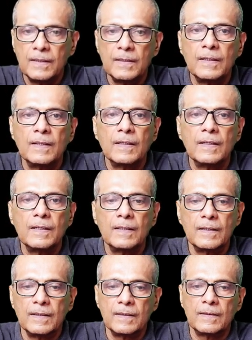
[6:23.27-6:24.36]

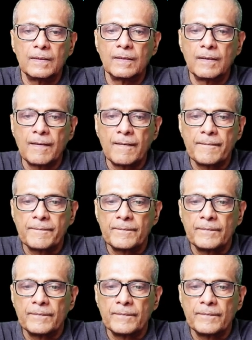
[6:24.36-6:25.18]
(no one is talking)